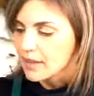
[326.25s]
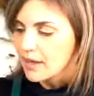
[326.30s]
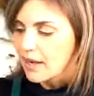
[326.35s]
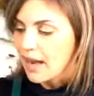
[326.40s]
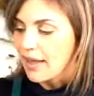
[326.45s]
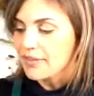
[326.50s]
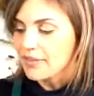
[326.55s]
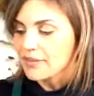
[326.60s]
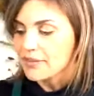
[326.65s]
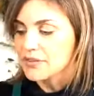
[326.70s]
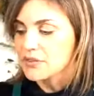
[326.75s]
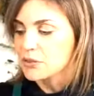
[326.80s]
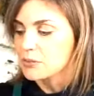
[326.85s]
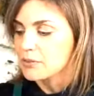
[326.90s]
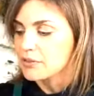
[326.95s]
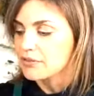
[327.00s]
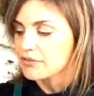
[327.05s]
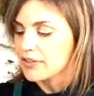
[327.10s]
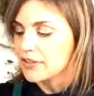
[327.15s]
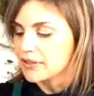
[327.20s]
I think this will
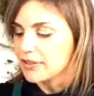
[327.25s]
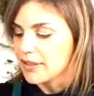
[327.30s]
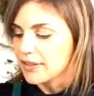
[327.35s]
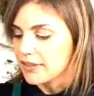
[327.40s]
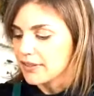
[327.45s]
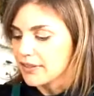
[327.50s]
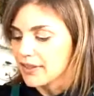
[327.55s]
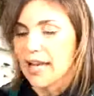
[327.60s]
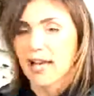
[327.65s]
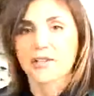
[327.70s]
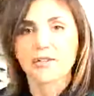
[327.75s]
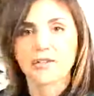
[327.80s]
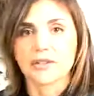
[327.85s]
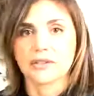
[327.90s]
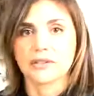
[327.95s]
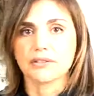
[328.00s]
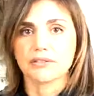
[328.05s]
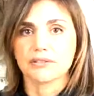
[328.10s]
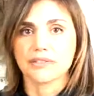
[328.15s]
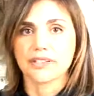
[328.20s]
be fairly
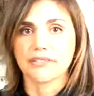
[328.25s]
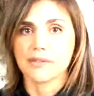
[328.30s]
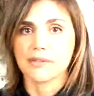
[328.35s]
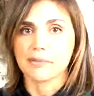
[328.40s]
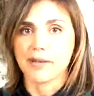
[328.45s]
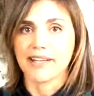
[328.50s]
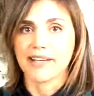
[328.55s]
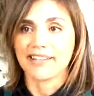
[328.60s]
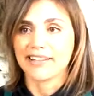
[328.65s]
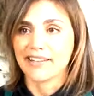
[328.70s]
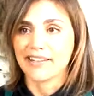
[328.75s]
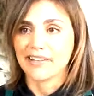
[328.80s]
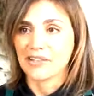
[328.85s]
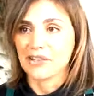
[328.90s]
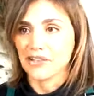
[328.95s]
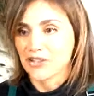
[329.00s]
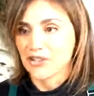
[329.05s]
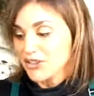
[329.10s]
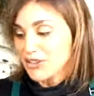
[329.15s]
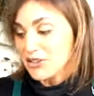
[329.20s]
theatrical for everybody, and you
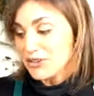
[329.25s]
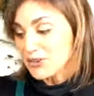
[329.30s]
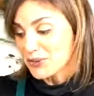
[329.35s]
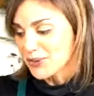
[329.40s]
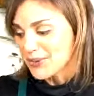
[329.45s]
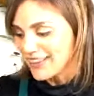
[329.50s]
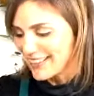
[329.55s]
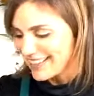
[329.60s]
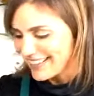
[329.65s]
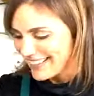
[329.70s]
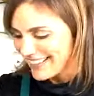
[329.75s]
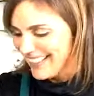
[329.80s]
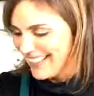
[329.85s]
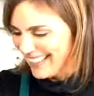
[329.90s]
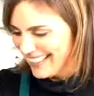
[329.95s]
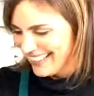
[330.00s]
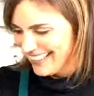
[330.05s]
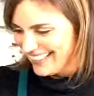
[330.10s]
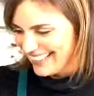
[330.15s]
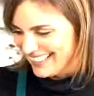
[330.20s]
should enjoy it.
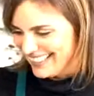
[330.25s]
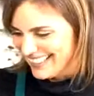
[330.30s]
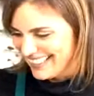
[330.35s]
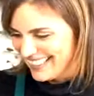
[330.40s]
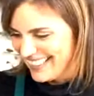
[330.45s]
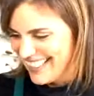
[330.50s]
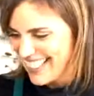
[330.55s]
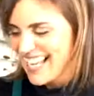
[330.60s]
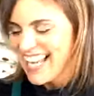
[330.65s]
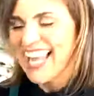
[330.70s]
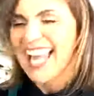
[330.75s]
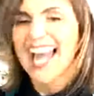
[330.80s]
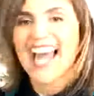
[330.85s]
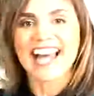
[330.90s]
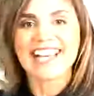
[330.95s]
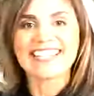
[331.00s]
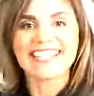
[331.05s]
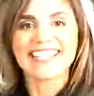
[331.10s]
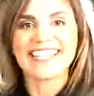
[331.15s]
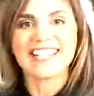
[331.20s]

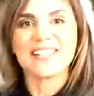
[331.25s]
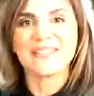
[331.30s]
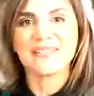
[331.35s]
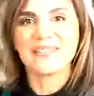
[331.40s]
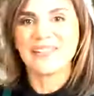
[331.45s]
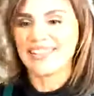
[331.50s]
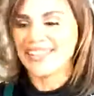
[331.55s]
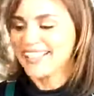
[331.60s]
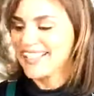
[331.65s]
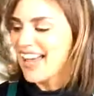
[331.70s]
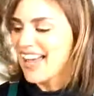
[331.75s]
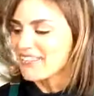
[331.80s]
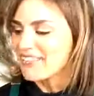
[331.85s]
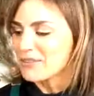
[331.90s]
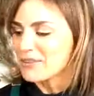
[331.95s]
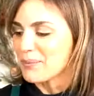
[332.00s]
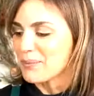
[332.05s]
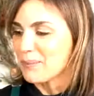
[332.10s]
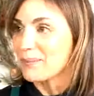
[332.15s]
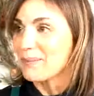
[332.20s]
Has anyone
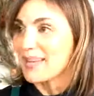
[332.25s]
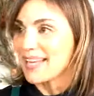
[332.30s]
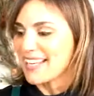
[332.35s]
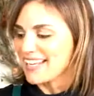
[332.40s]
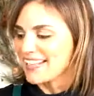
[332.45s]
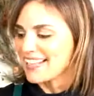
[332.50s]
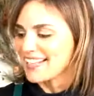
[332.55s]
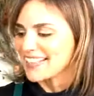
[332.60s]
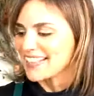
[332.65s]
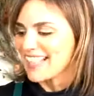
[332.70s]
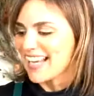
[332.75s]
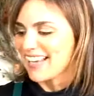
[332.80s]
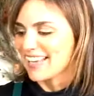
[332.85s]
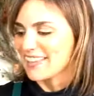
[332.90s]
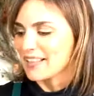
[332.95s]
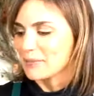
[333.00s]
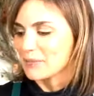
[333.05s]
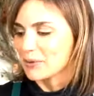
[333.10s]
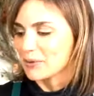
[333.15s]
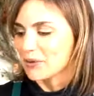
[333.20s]
ever made
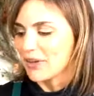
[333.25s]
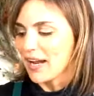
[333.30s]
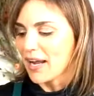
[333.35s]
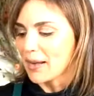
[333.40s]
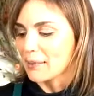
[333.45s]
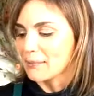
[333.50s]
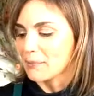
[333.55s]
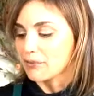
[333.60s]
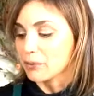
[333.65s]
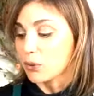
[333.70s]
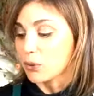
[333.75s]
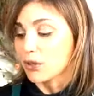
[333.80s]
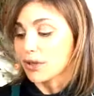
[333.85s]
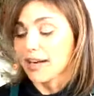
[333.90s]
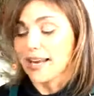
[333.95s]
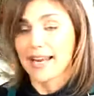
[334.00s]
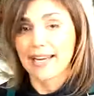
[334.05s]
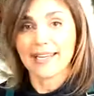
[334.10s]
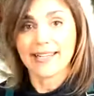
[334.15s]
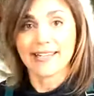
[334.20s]
Italian meringue before?
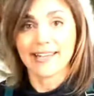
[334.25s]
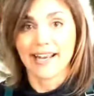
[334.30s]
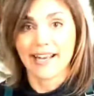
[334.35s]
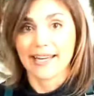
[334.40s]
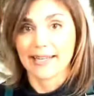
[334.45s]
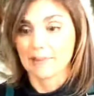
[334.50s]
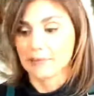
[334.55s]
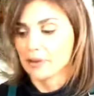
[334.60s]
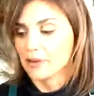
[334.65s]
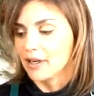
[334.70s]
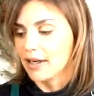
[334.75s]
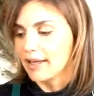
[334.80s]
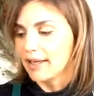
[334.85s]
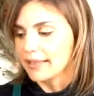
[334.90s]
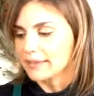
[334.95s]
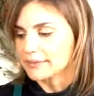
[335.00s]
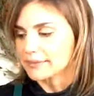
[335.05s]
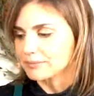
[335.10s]
Any kind of meringue?